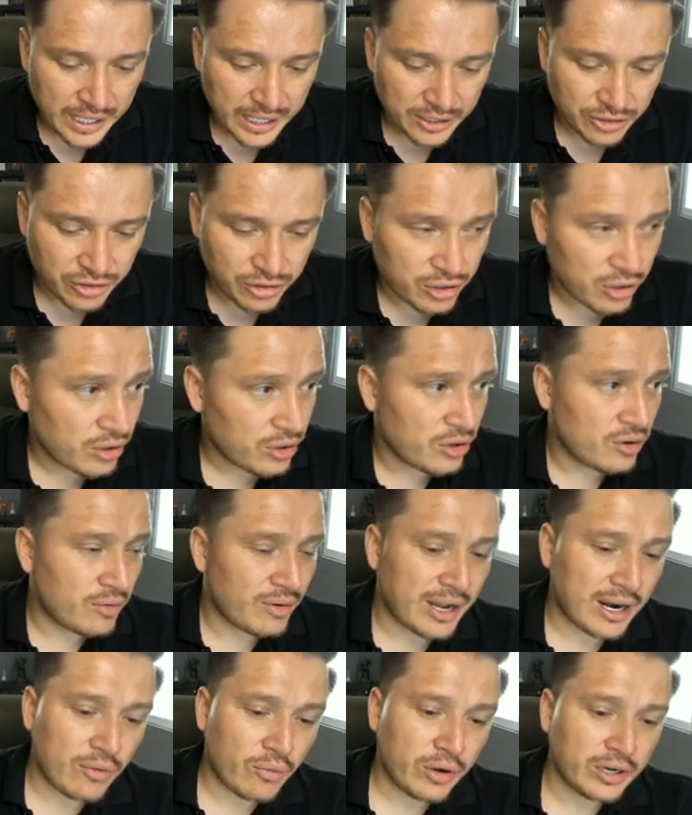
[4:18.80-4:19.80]
and show you
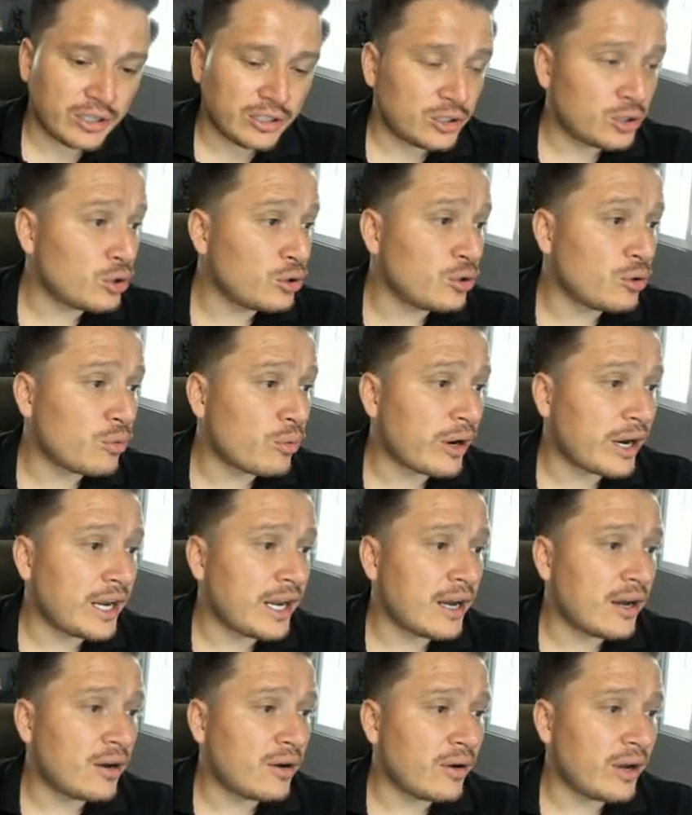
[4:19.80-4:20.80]
what I want to show you right
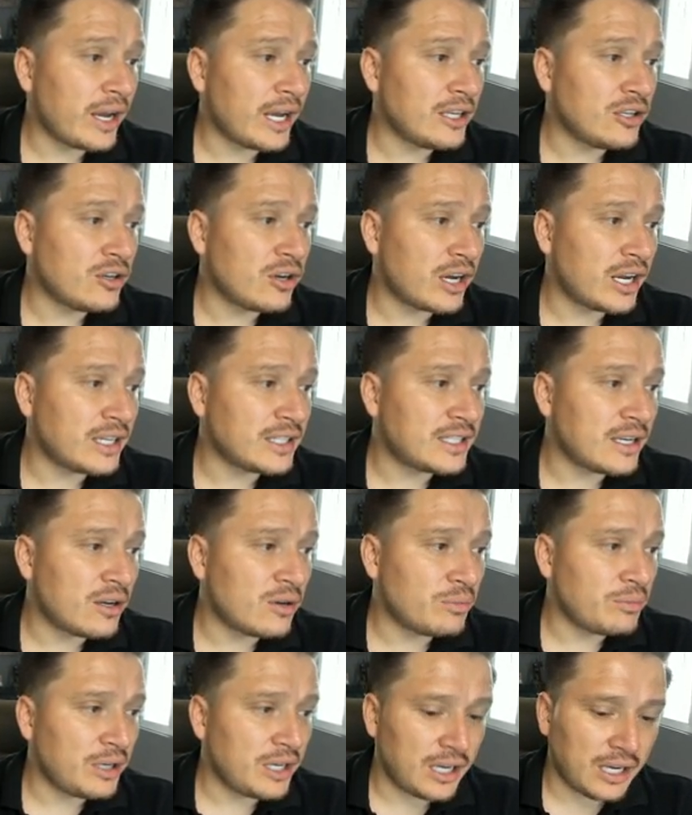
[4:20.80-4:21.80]
now. And you're going to
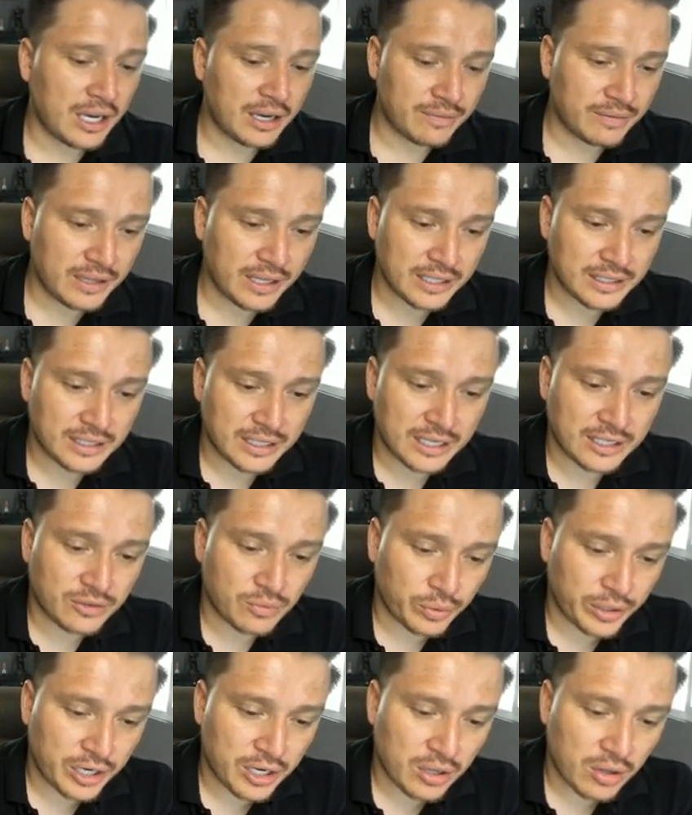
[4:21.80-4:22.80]
tell me if this
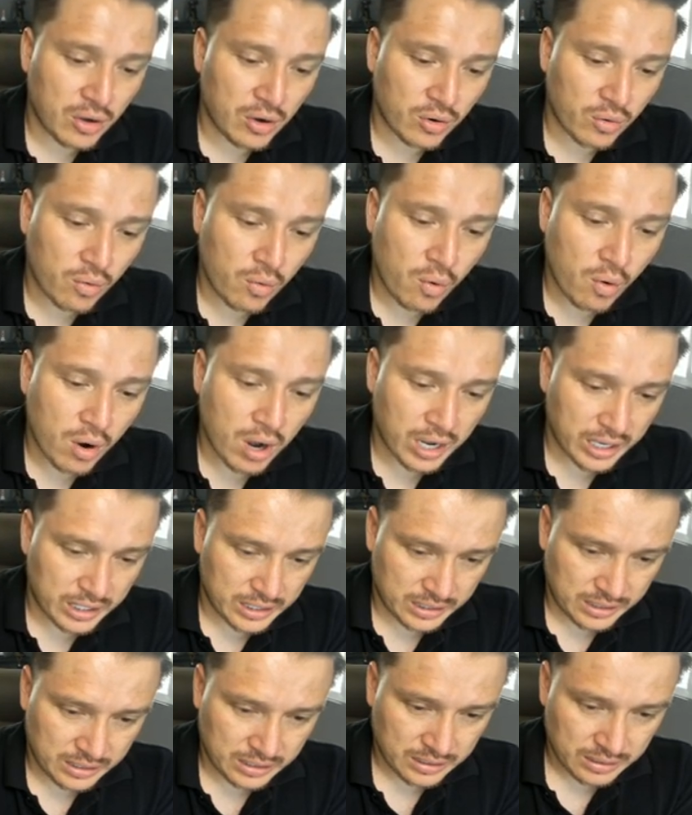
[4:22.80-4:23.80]
is real or
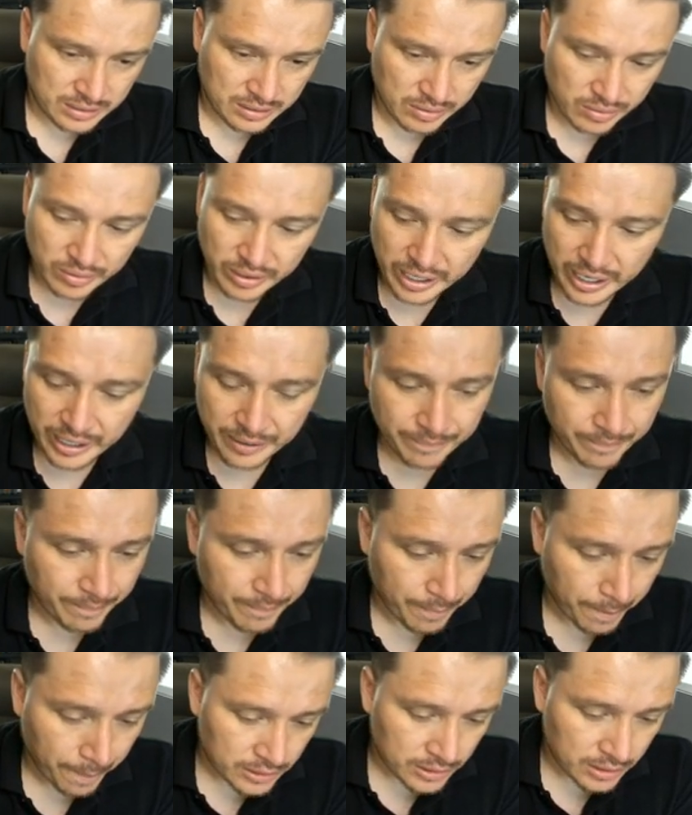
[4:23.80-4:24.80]
what.
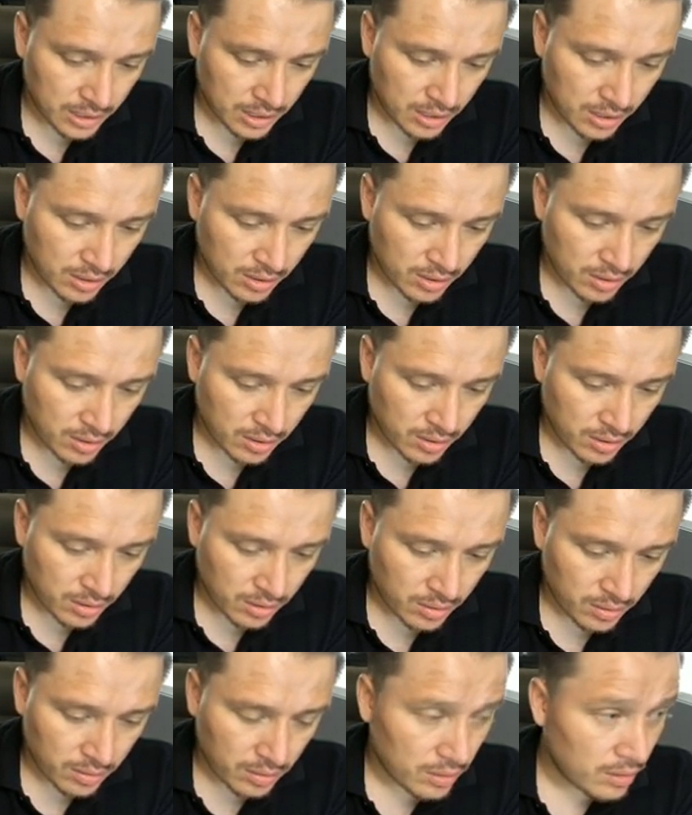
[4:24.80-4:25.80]
Okay.
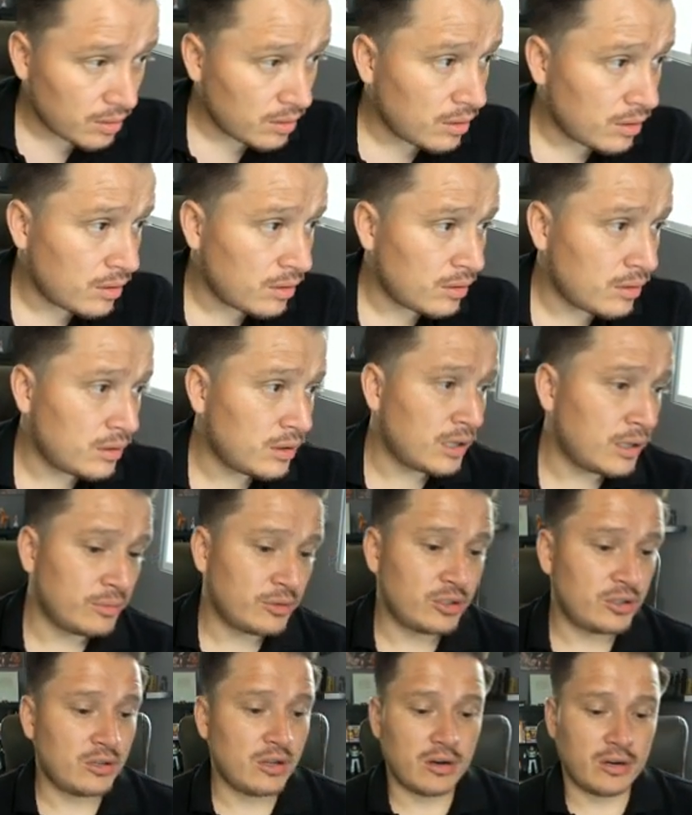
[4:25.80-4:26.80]
So
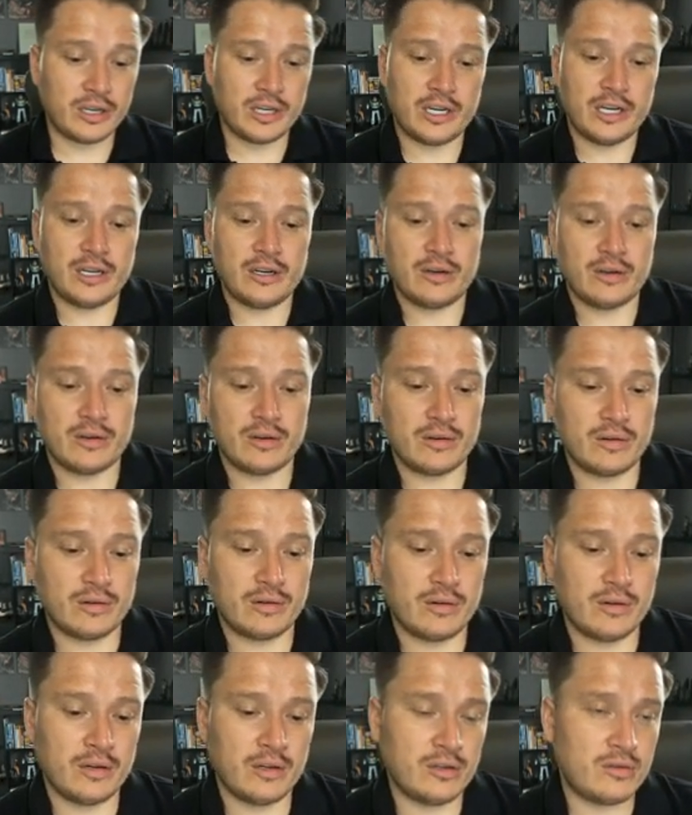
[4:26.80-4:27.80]
I'm just logging in
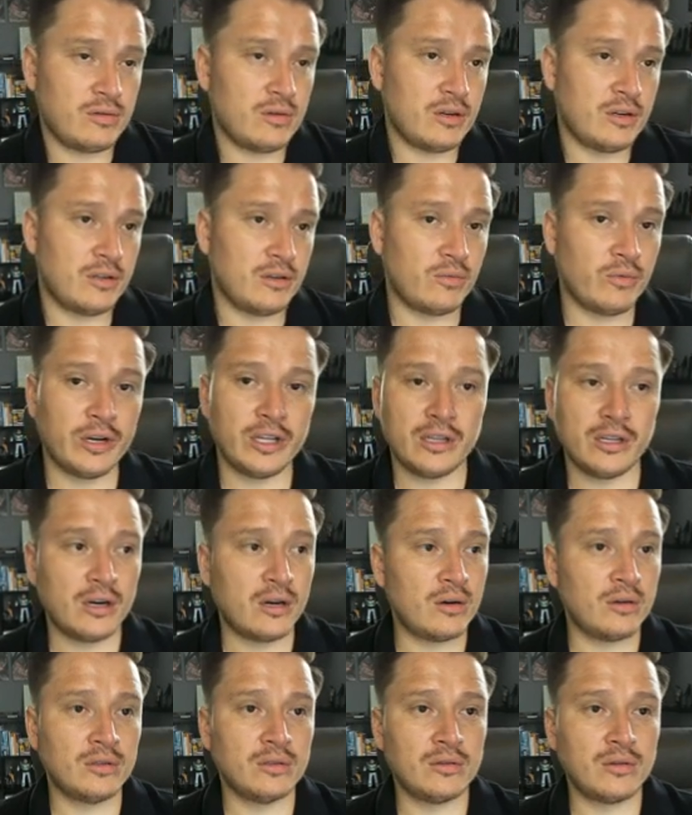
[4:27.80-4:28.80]
into another
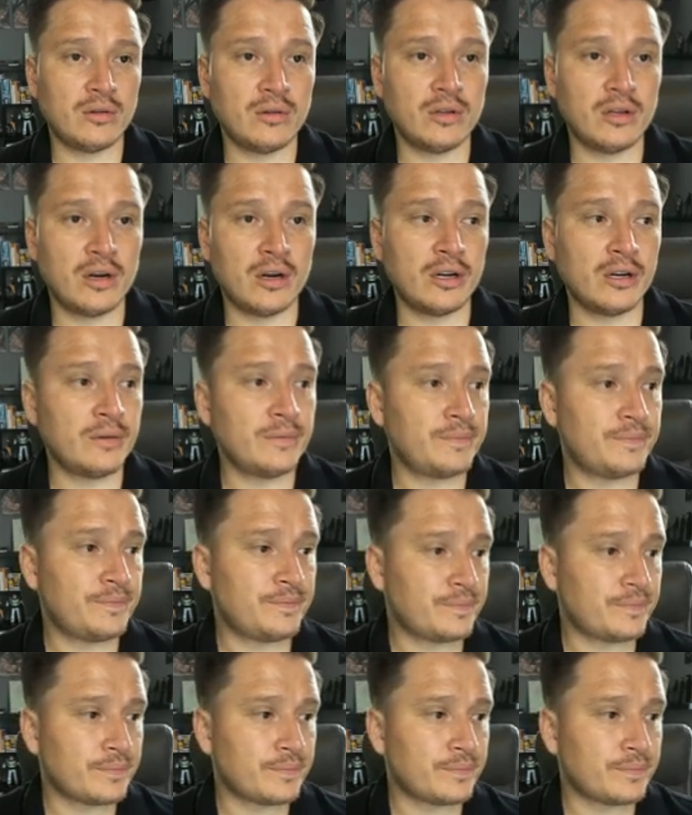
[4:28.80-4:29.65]
window. So hold on.